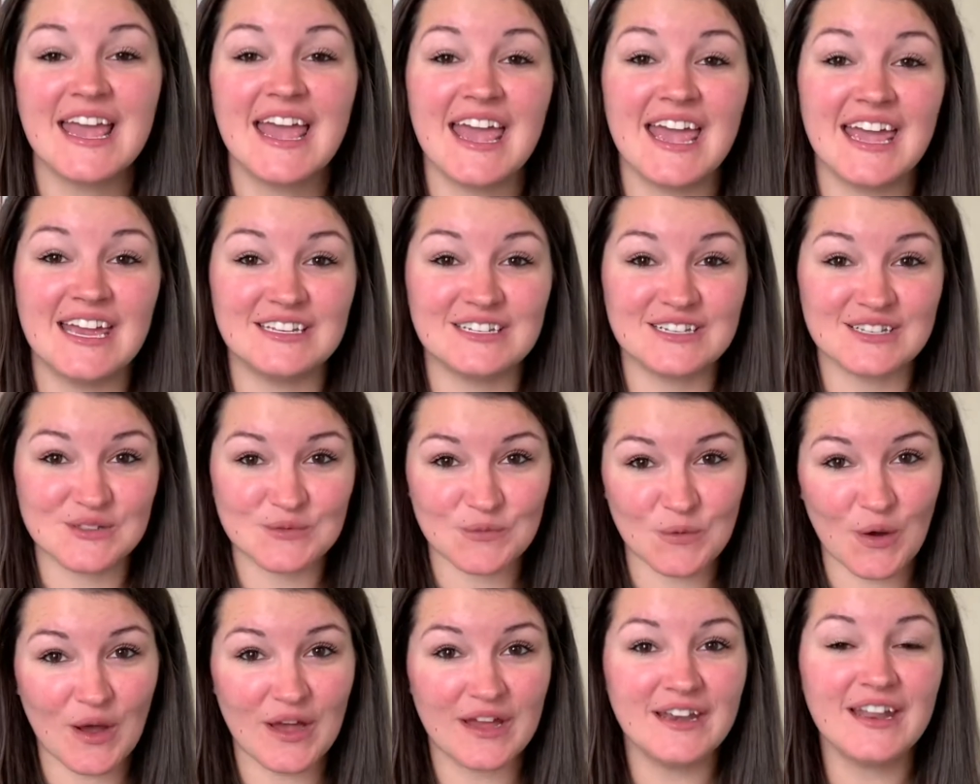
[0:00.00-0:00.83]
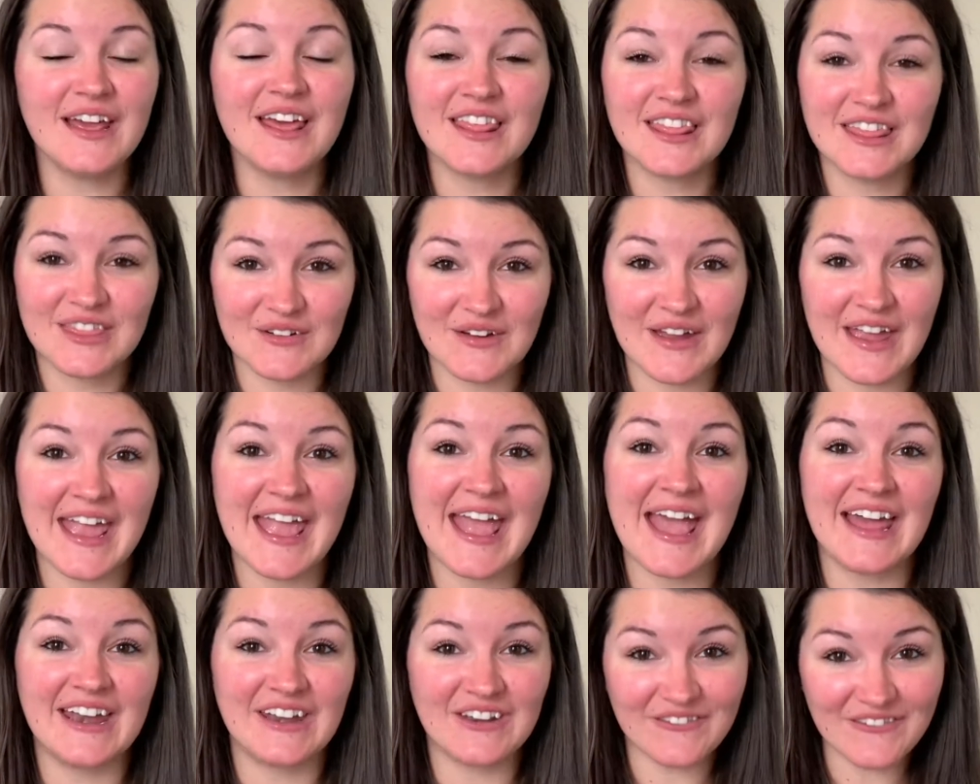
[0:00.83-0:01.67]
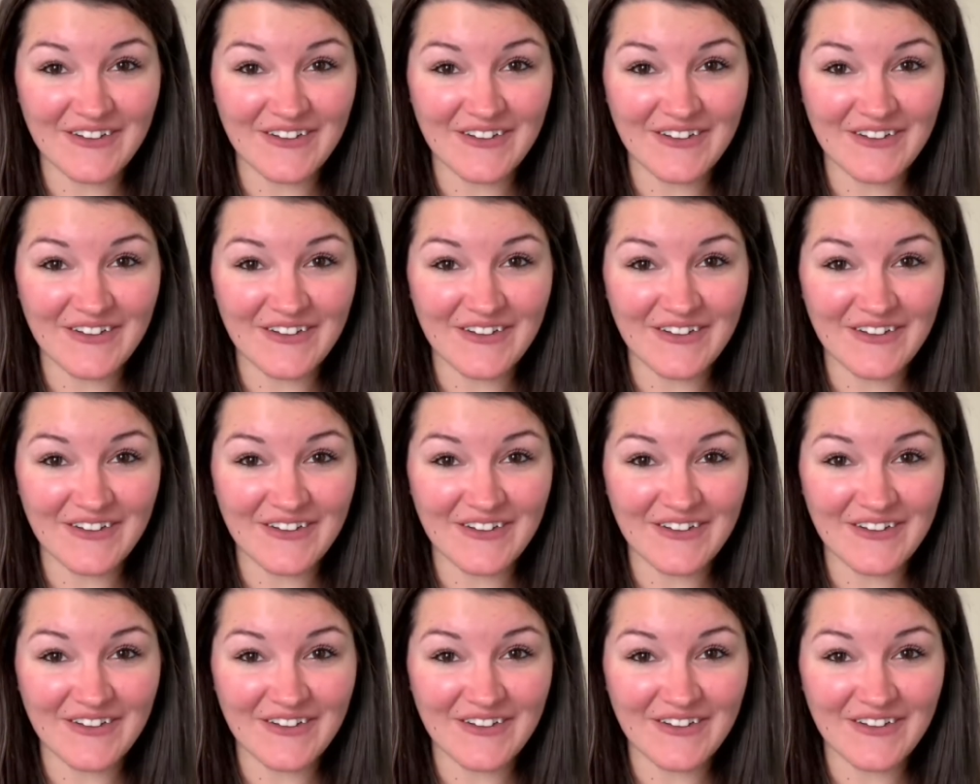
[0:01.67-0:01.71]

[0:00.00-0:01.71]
ages 1, 3, and